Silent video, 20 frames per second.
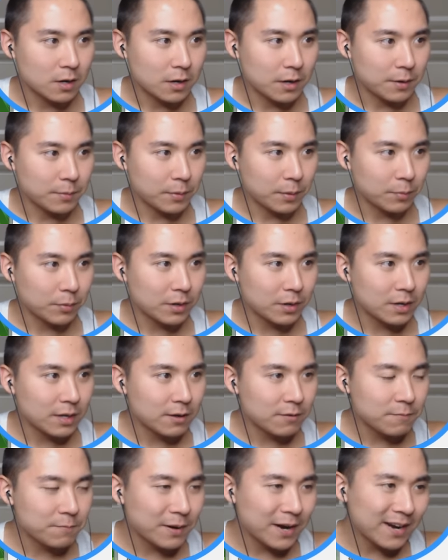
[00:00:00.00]
Um, I'm gonna
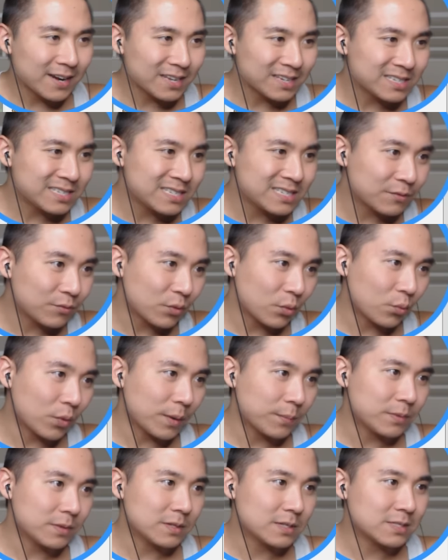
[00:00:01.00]
give Bonnie a different
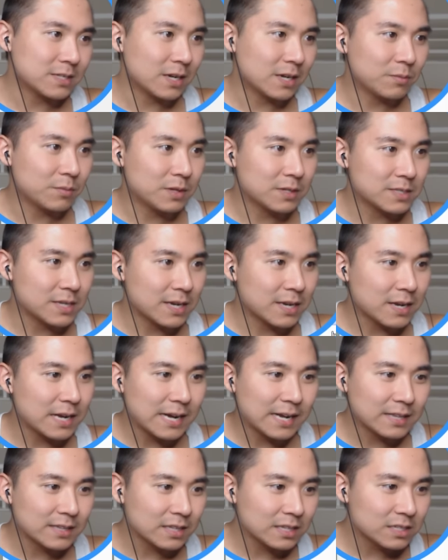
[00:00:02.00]
weapon this time because I,
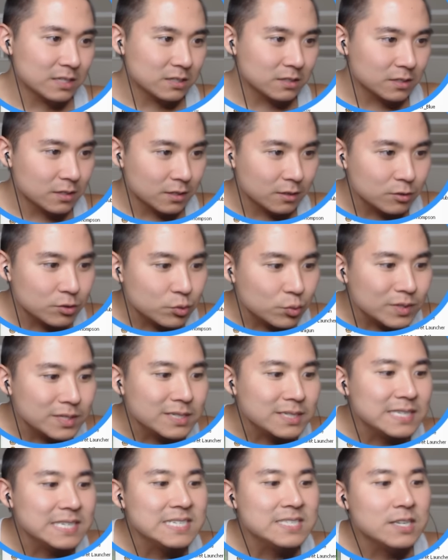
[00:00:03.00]
I like to, you know,
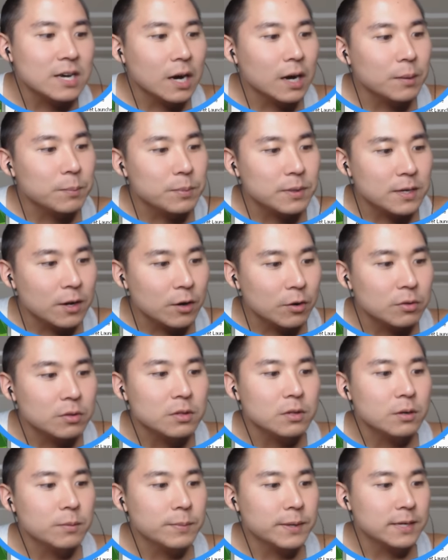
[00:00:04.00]
switch things up, you know, a
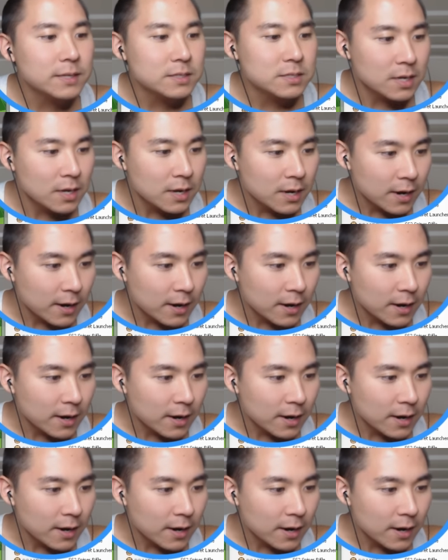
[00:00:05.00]
little bit.